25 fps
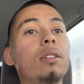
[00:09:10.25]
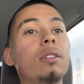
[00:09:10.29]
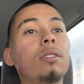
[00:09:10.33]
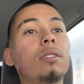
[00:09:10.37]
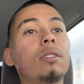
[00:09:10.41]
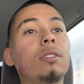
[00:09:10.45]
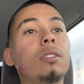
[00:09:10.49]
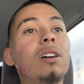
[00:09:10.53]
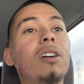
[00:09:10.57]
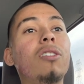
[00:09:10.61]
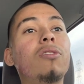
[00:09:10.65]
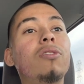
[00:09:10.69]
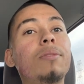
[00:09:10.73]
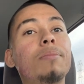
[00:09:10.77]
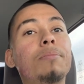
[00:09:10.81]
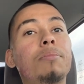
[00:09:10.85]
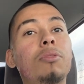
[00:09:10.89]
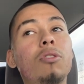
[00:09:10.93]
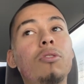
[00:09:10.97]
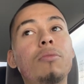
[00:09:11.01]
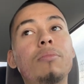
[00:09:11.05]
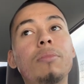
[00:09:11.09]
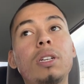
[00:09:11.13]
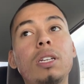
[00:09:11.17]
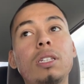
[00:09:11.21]

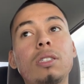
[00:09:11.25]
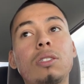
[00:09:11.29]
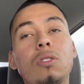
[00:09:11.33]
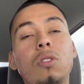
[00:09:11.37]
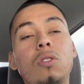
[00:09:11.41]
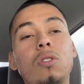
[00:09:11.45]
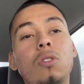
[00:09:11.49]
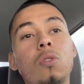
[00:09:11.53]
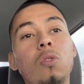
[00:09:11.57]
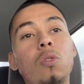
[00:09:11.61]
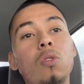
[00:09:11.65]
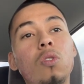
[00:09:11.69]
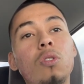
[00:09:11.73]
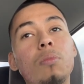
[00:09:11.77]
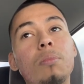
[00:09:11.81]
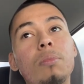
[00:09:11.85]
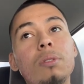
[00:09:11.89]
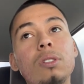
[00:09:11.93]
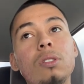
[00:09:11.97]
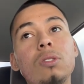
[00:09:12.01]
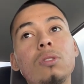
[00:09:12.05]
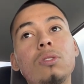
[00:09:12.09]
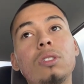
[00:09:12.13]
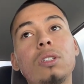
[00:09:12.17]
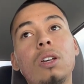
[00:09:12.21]
Self-improvement is cool, but
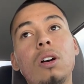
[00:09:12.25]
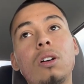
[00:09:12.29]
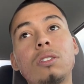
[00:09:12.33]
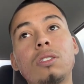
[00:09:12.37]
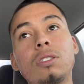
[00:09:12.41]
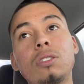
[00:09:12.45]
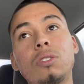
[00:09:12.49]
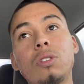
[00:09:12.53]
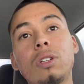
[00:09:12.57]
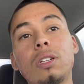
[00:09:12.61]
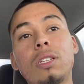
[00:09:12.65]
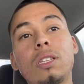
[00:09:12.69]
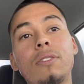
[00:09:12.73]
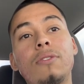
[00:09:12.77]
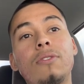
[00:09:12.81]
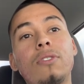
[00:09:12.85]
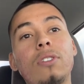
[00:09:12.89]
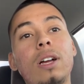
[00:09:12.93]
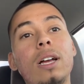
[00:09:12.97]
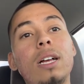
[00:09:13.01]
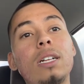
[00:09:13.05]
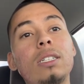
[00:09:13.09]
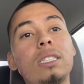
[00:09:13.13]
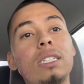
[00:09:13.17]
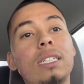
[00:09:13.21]
use it strictly for
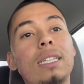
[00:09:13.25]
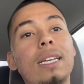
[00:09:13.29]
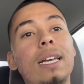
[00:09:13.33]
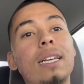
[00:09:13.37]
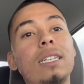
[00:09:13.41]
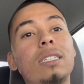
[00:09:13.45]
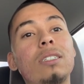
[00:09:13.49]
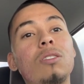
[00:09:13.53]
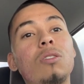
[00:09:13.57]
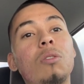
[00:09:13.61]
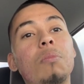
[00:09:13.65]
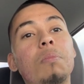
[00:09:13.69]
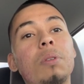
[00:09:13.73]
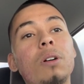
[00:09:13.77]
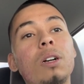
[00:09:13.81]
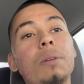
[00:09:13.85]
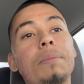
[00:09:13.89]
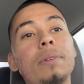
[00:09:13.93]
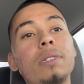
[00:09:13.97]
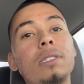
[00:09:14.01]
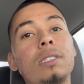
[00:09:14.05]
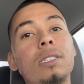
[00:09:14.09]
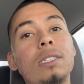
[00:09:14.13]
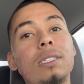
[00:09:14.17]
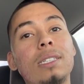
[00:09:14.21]
educational
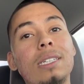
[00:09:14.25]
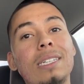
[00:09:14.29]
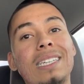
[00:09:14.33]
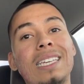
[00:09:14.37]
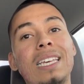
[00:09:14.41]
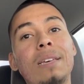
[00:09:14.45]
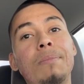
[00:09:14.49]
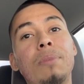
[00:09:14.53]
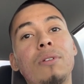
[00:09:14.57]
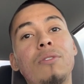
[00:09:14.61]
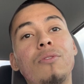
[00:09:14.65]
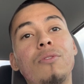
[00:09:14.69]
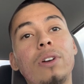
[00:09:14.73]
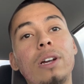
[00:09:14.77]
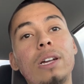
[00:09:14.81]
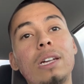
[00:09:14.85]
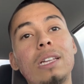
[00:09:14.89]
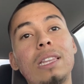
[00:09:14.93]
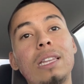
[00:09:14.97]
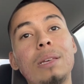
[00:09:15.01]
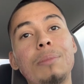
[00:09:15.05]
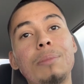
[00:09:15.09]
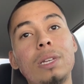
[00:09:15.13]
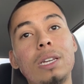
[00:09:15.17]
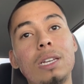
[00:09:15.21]
purposes, and keep it very
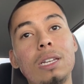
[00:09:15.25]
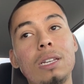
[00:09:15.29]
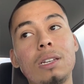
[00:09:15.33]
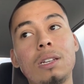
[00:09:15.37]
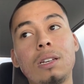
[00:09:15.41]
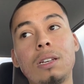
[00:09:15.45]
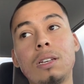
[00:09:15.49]
limited.